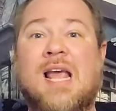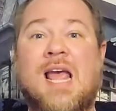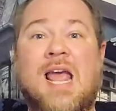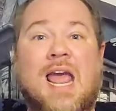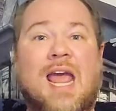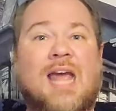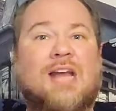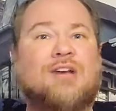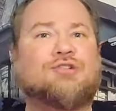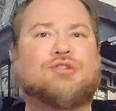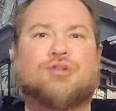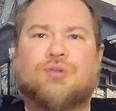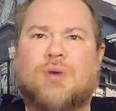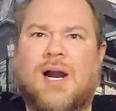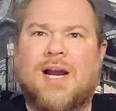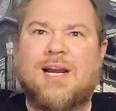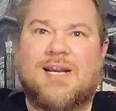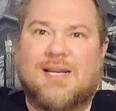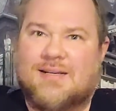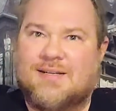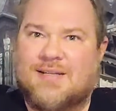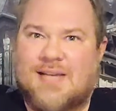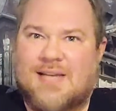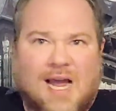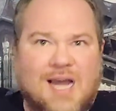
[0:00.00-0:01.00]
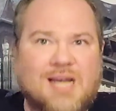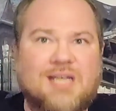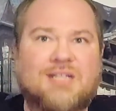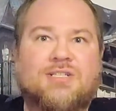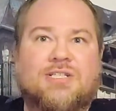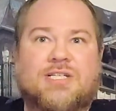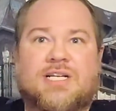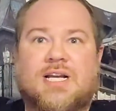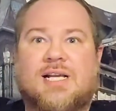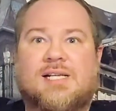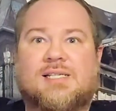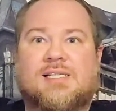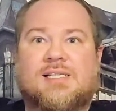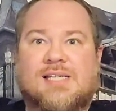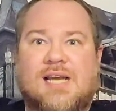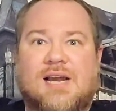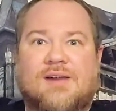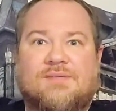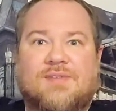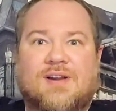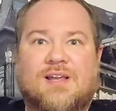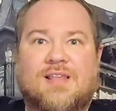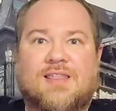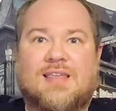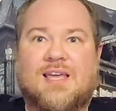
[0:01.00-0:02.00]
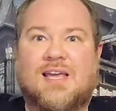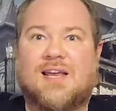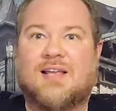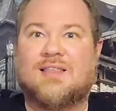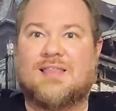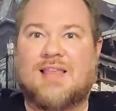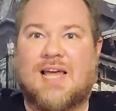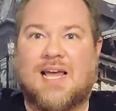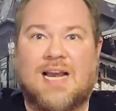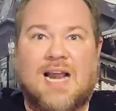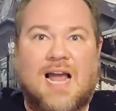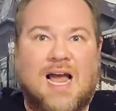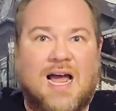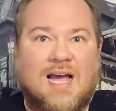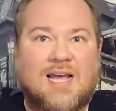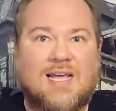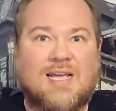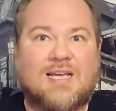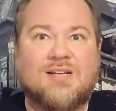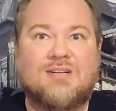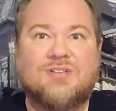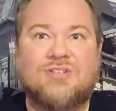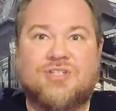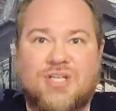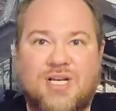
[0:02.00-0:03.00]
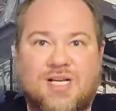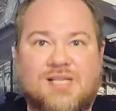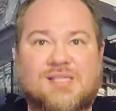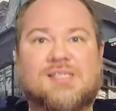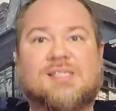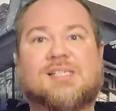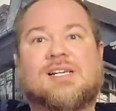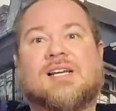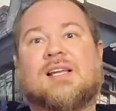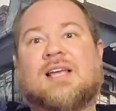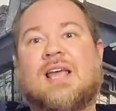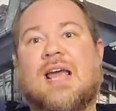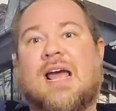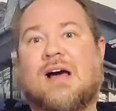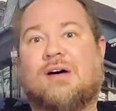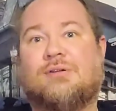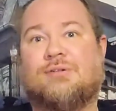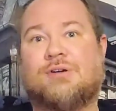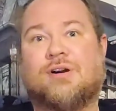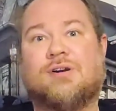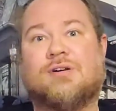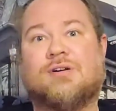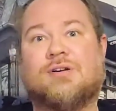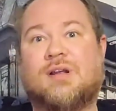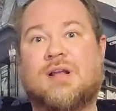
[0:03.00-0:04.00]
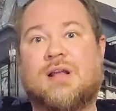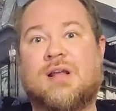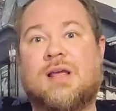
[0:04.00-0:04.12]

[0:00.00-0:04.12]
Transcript: and try to digest everything that I had just encountered.